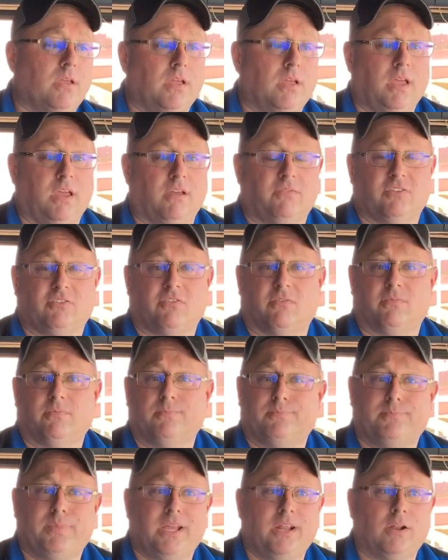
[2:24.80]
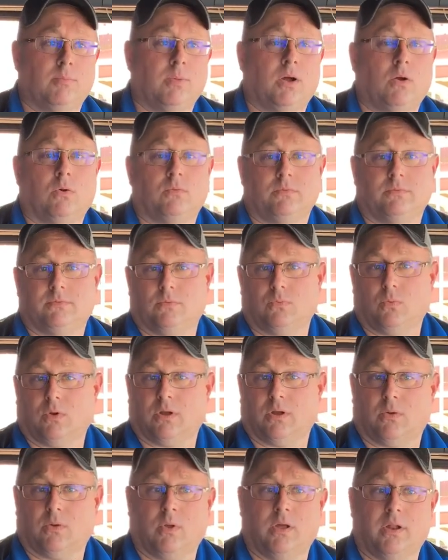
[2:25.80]
If it's a Peterbilt, we're
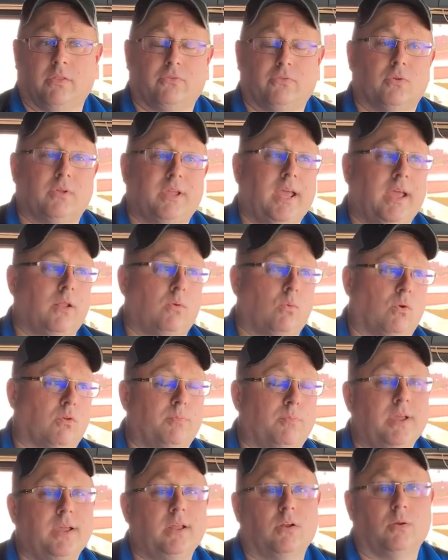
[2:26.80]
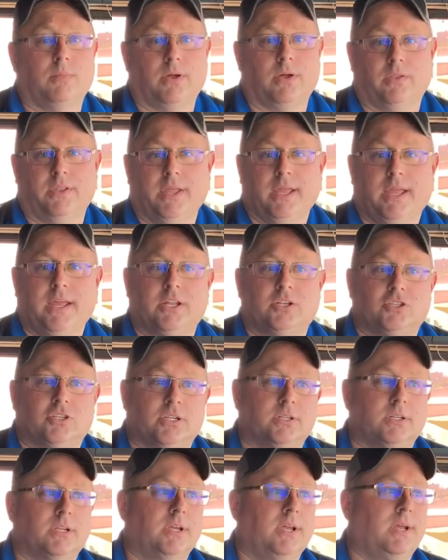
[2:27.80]
going to run it through Kenworth, Peterbilt, engine,
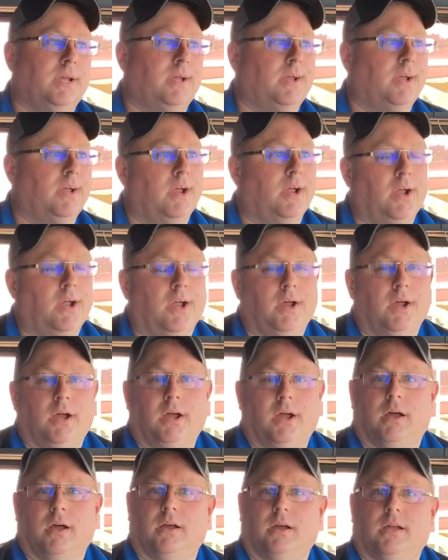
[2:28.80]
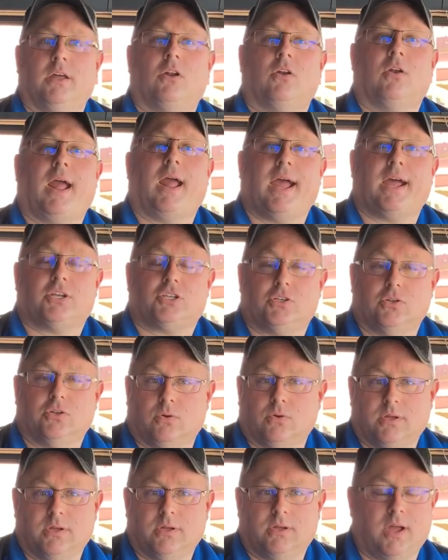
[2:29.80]
international.
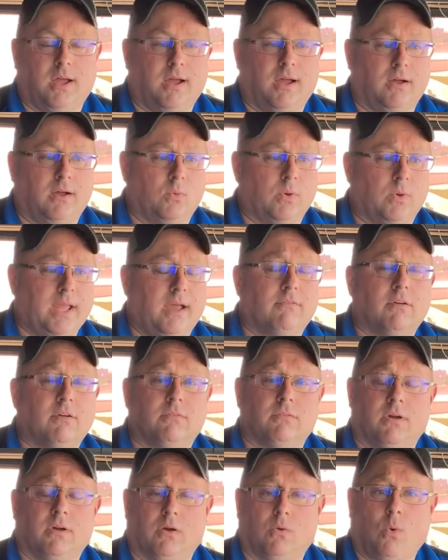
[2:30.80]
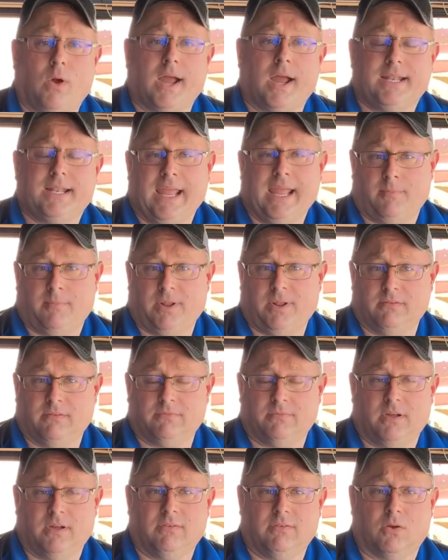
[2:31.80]
We have a wide gamut
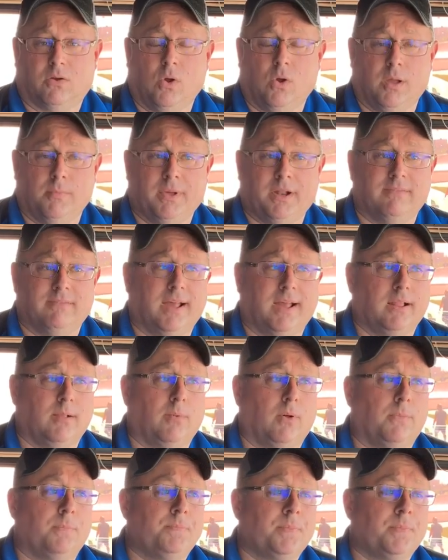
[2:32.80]
of equipment available.